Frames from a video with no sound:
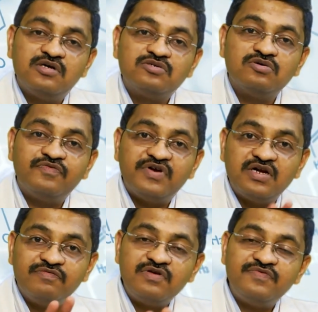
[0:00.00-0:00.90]
So
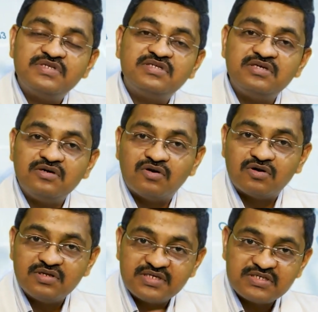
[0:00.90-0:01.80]
whenever we see
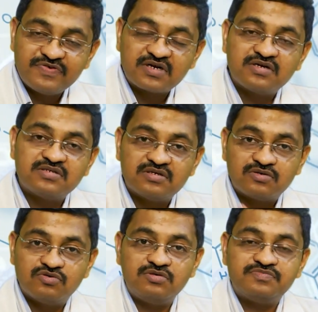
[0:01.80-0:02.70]
all these factors are
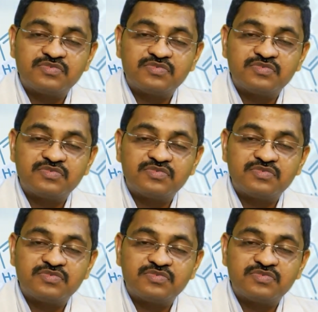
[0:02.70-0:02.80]
good,